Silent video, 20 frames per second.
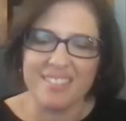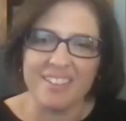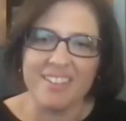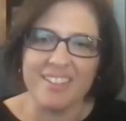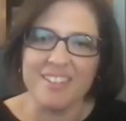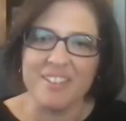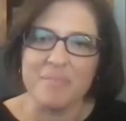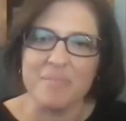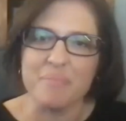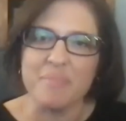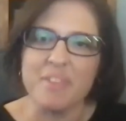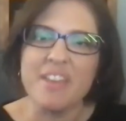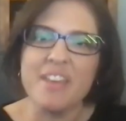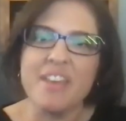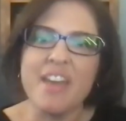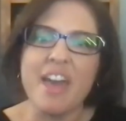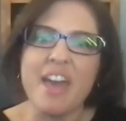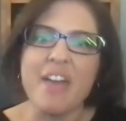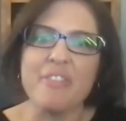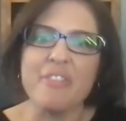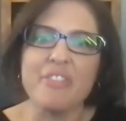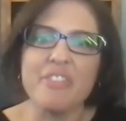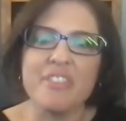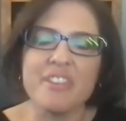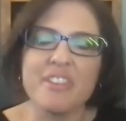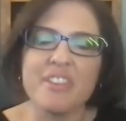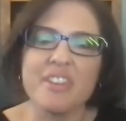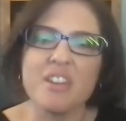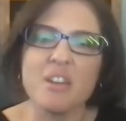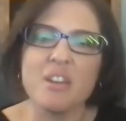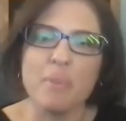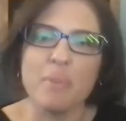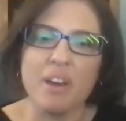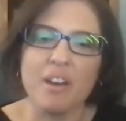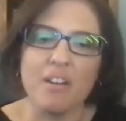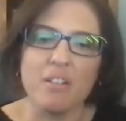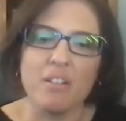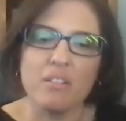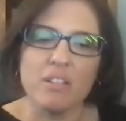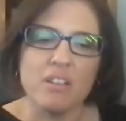and thinking
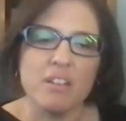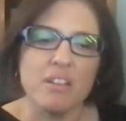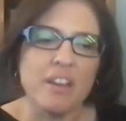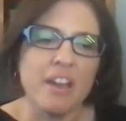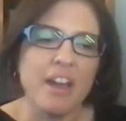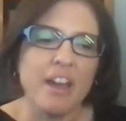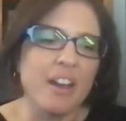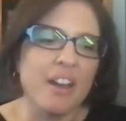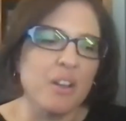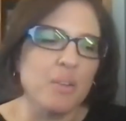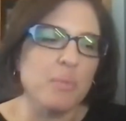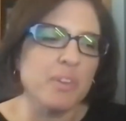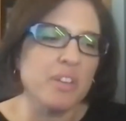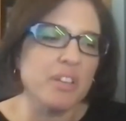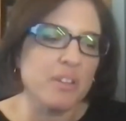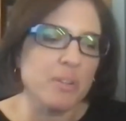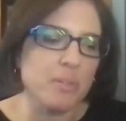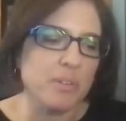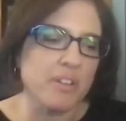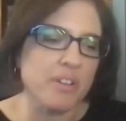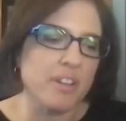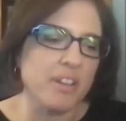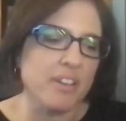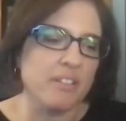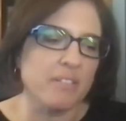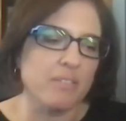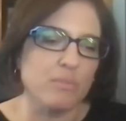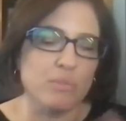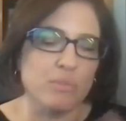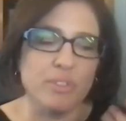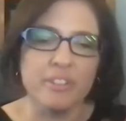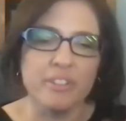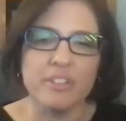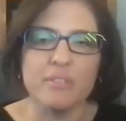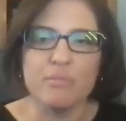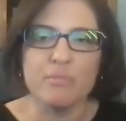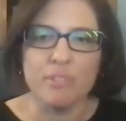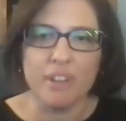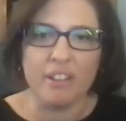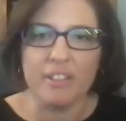about how do we create
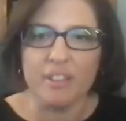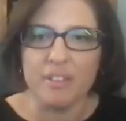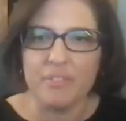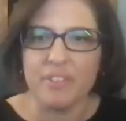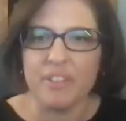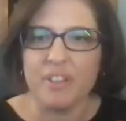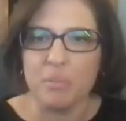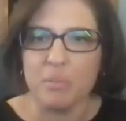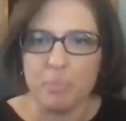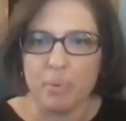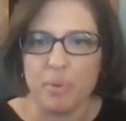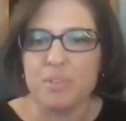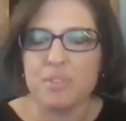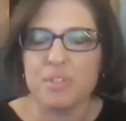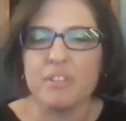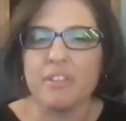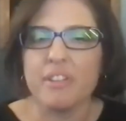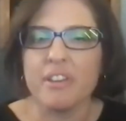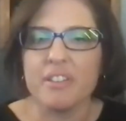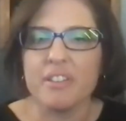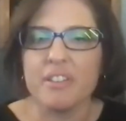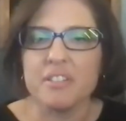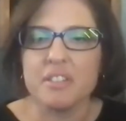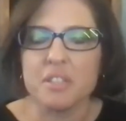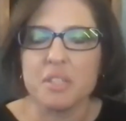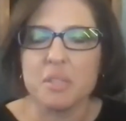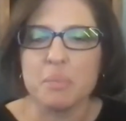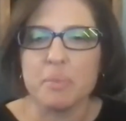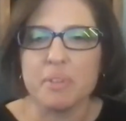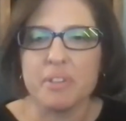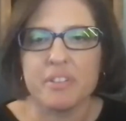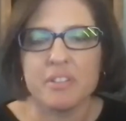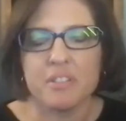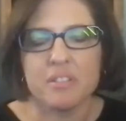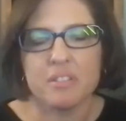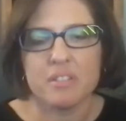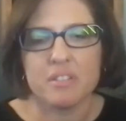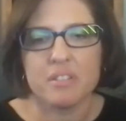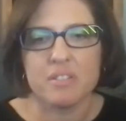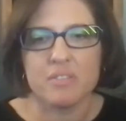really relevant and personalized
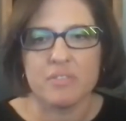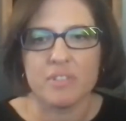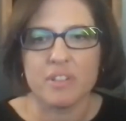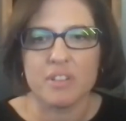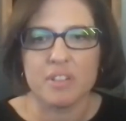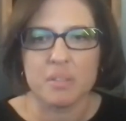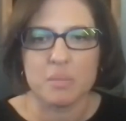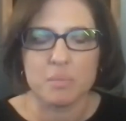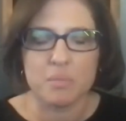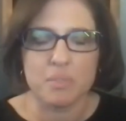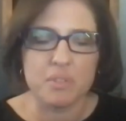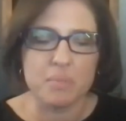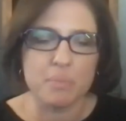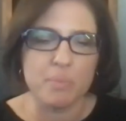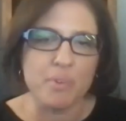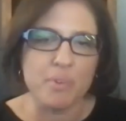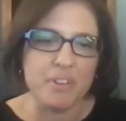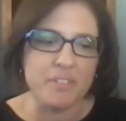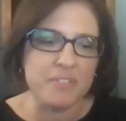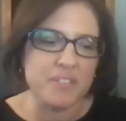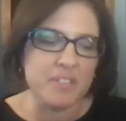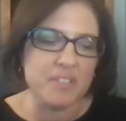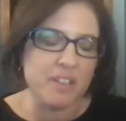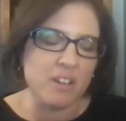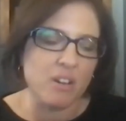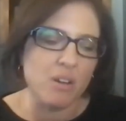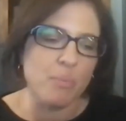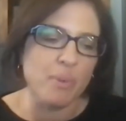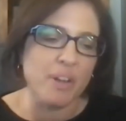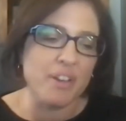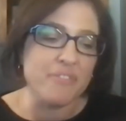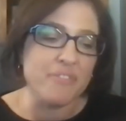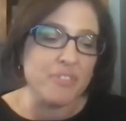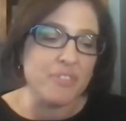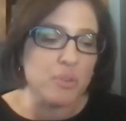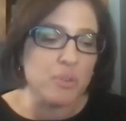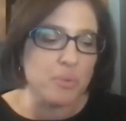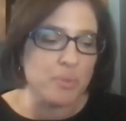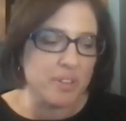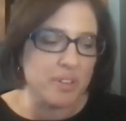experiences for customers at point of sale. My
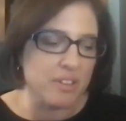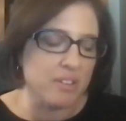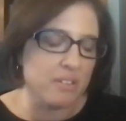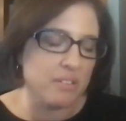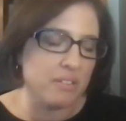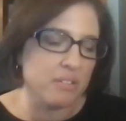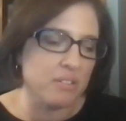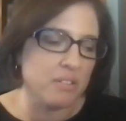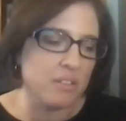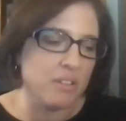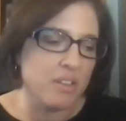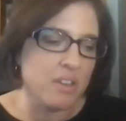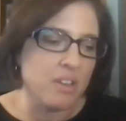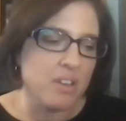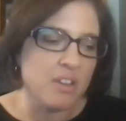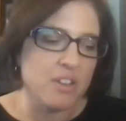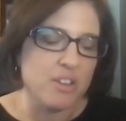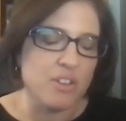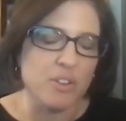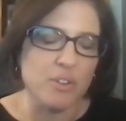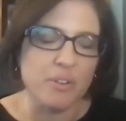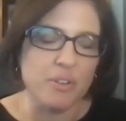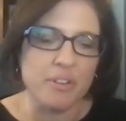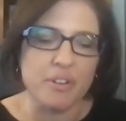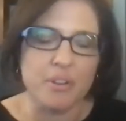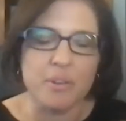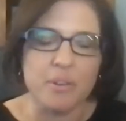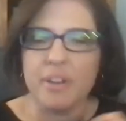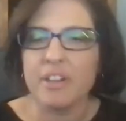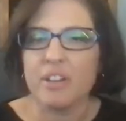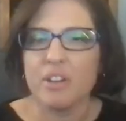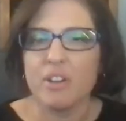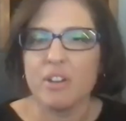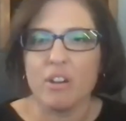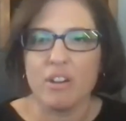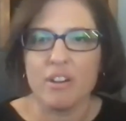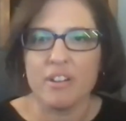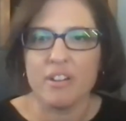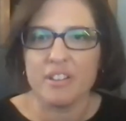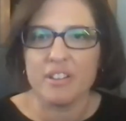view is your credit
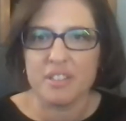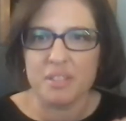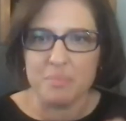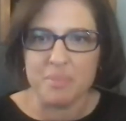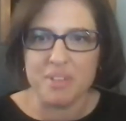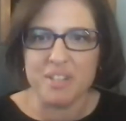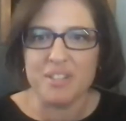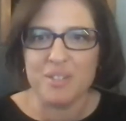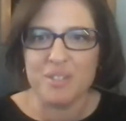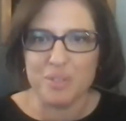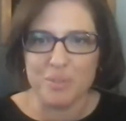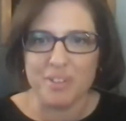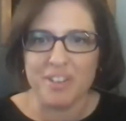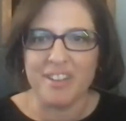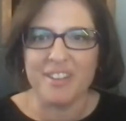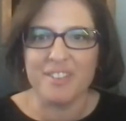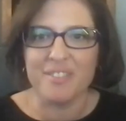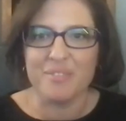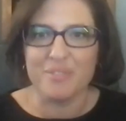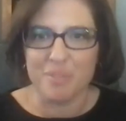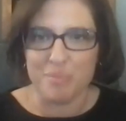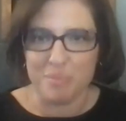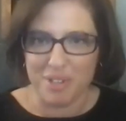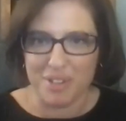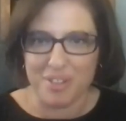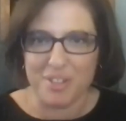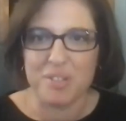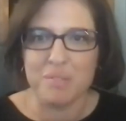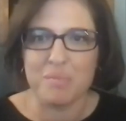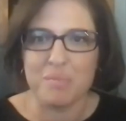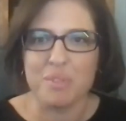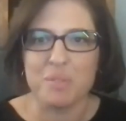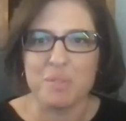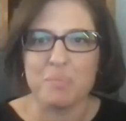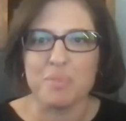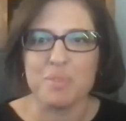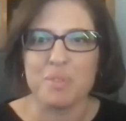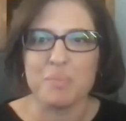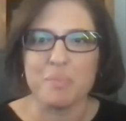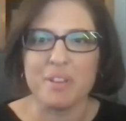card is a means to an end from a customer's
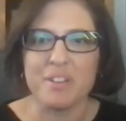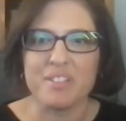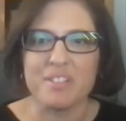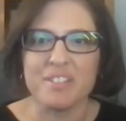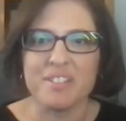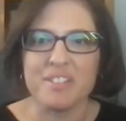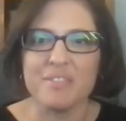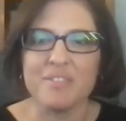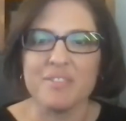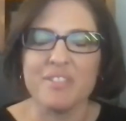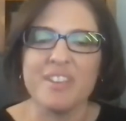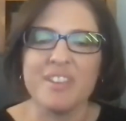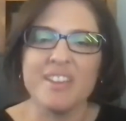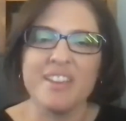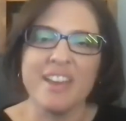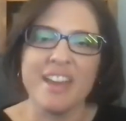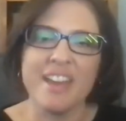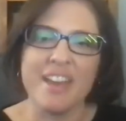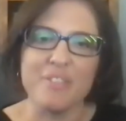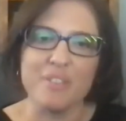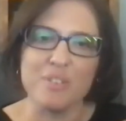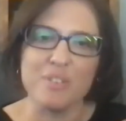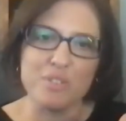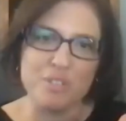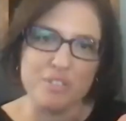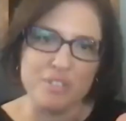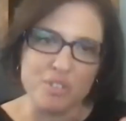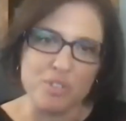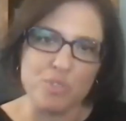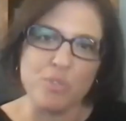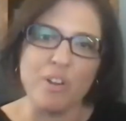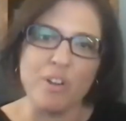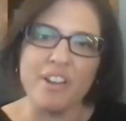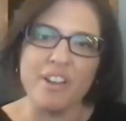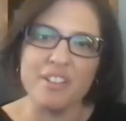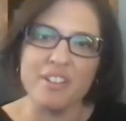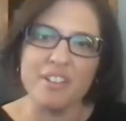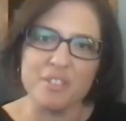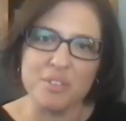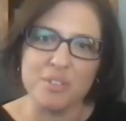perspective, and they're
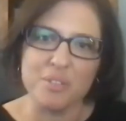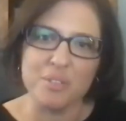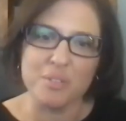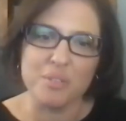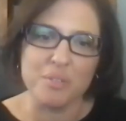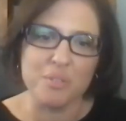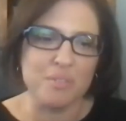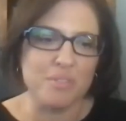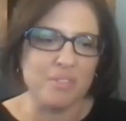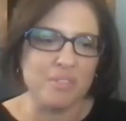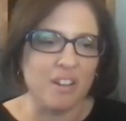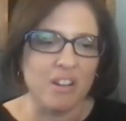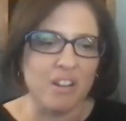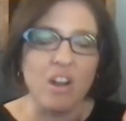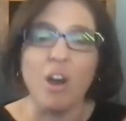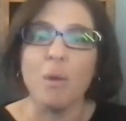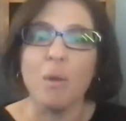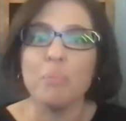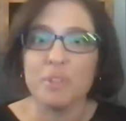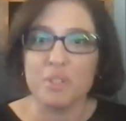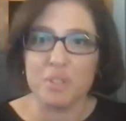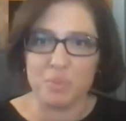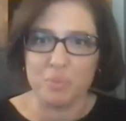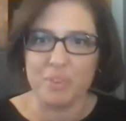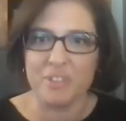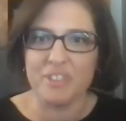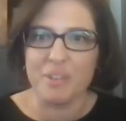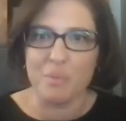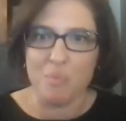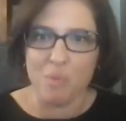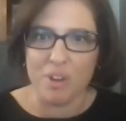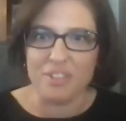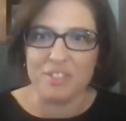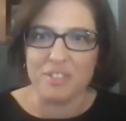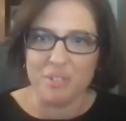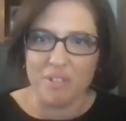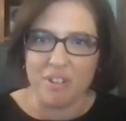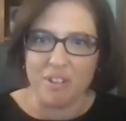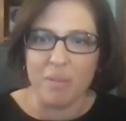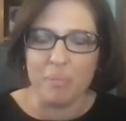trying to accomplish what they want
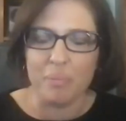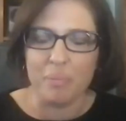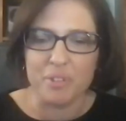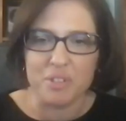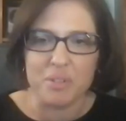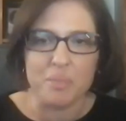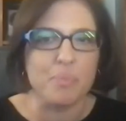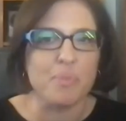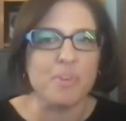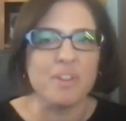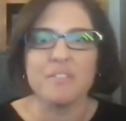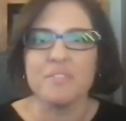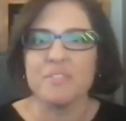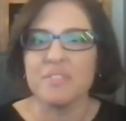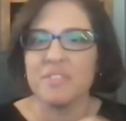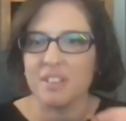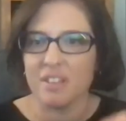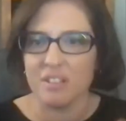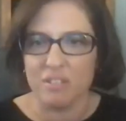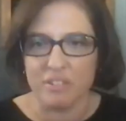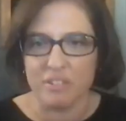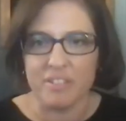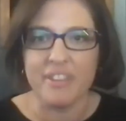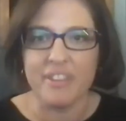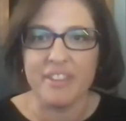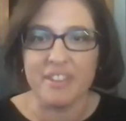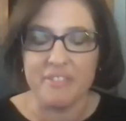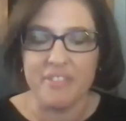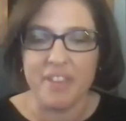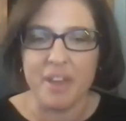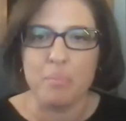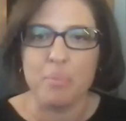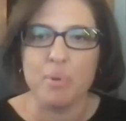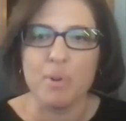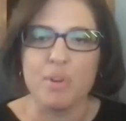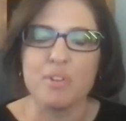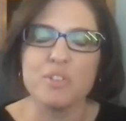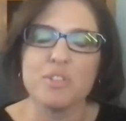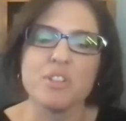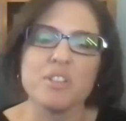to accomplish at point of sale in that
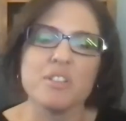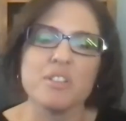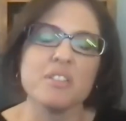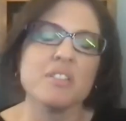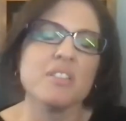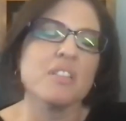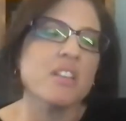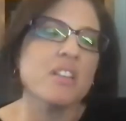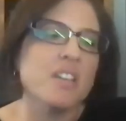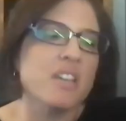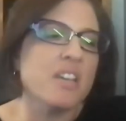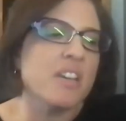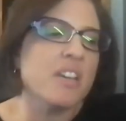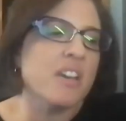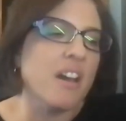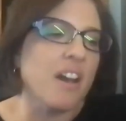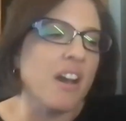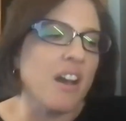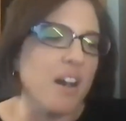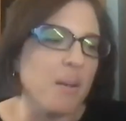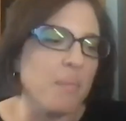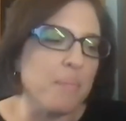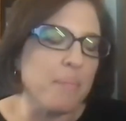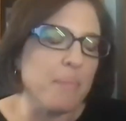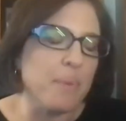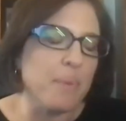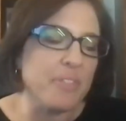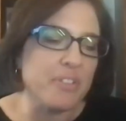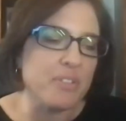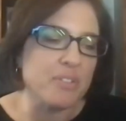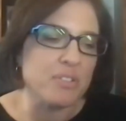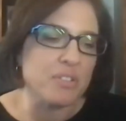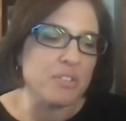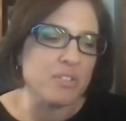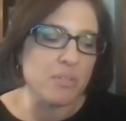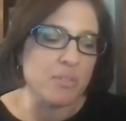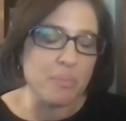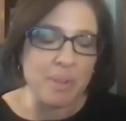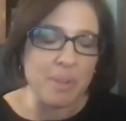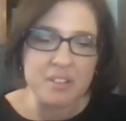purchase. But there's a
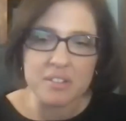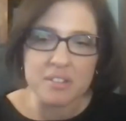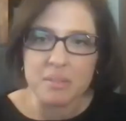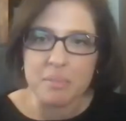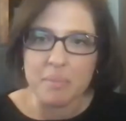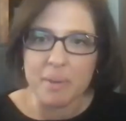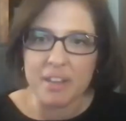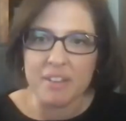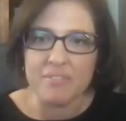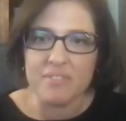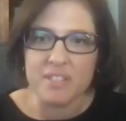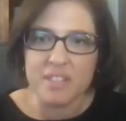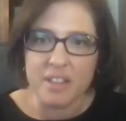tremendous amount of